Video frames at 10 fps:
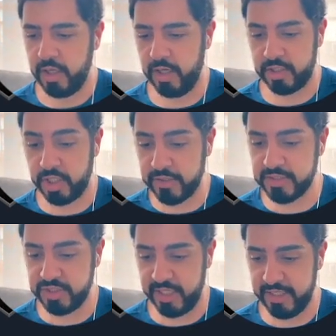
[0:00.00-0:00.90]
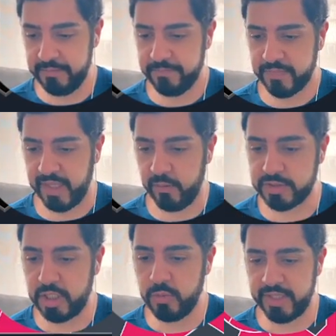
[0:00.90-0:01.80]
current gen. And we'll
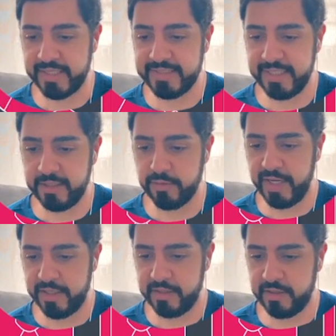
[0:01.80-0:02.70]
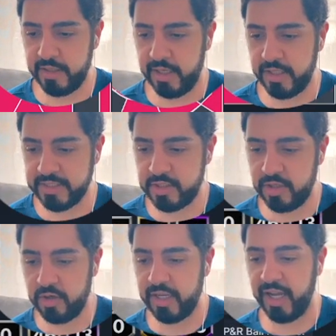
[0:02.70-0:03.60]
start with Isaiah Ryder. This
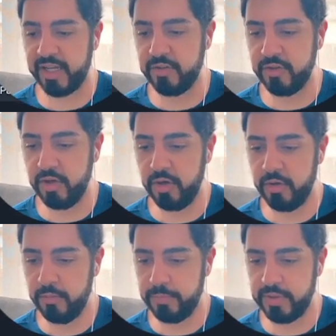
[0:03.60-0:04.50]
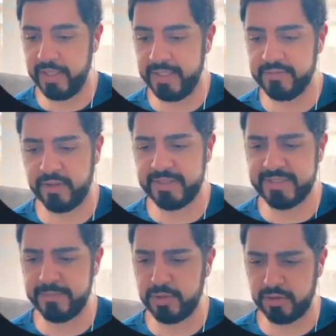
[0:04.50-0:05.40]
card I know plays very
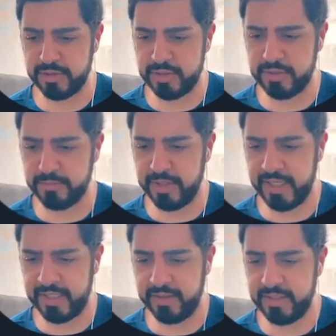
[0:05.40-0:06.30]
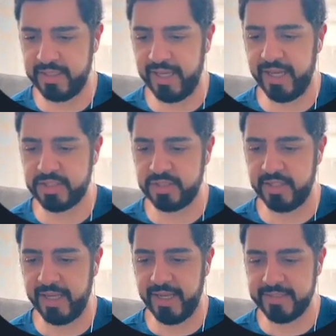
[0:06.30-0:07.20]
similarly to LeBron. I think he actually
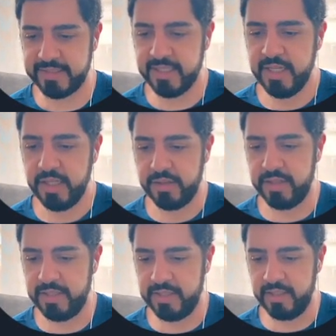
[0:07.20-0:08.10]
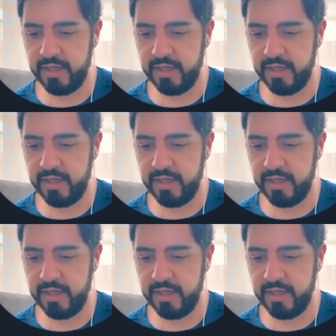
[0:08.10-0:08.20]
has the